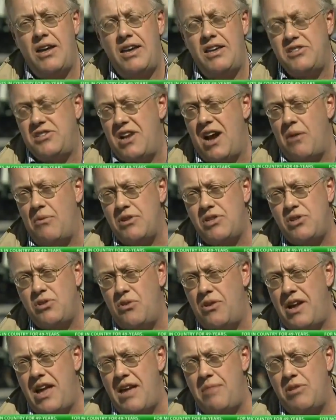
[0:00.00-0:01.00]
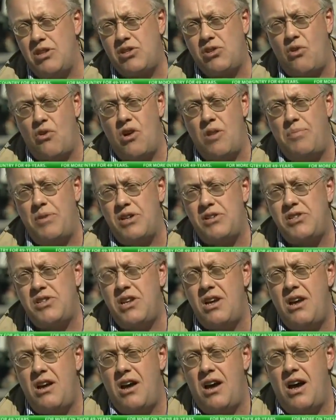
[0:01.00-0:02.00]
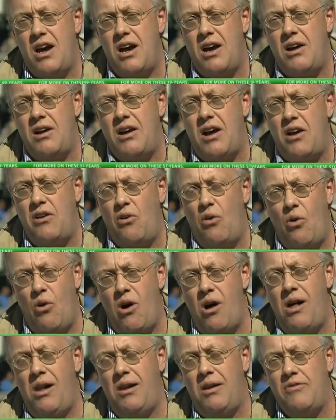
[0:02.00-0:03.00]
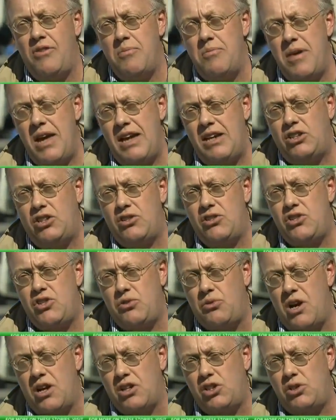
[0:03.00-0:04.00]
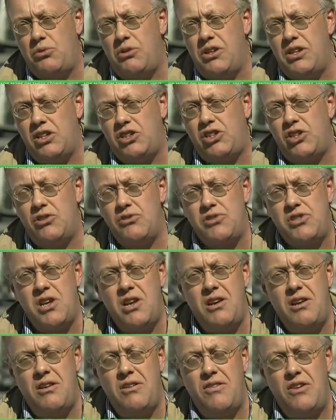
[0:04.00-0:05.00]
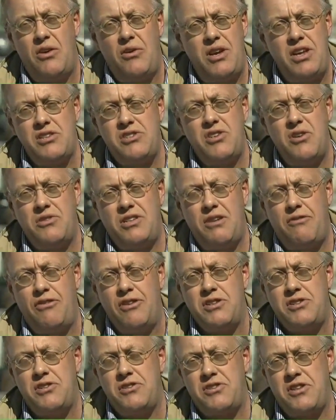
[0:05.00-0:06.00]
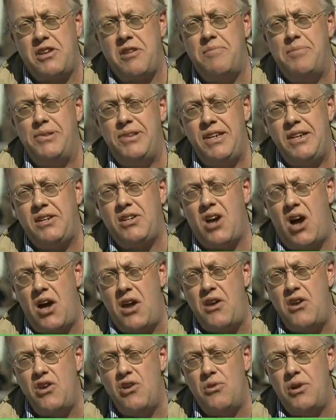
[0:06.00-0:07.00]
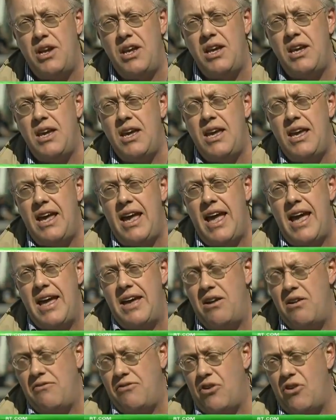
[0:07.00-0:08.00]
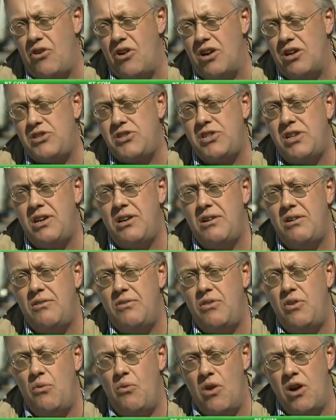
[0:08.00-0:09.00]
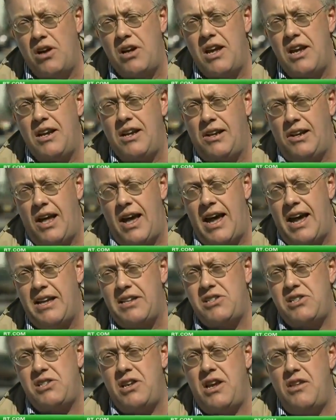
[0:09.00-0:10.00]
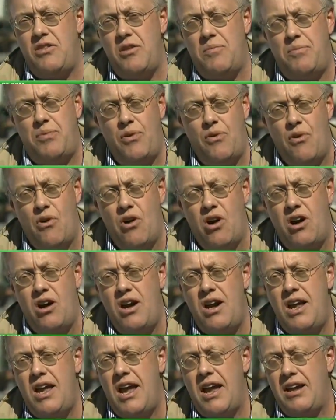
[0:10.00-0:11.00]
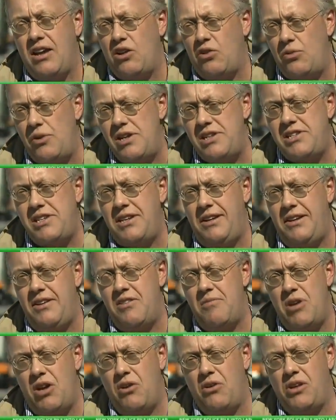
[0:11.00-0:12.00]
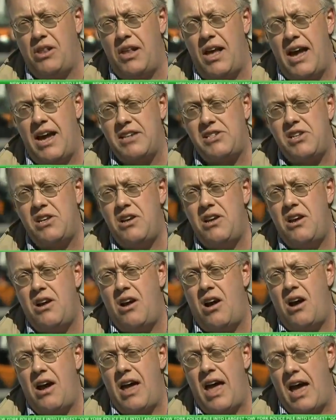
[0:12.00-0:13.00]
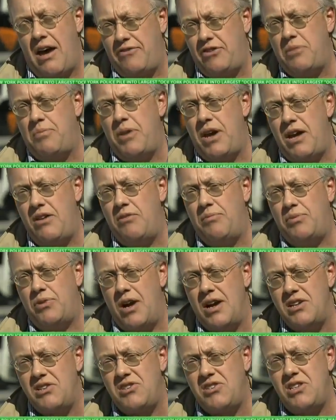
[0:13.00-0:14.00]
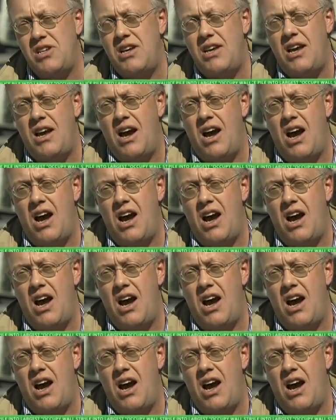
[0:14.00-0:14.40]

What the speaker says: He has not restored habeas corpus. On all of the major structural issues, there is no difference. There's a complete continuity. And, of course, the working class and the poor and increasingly the middle class have to pay the price.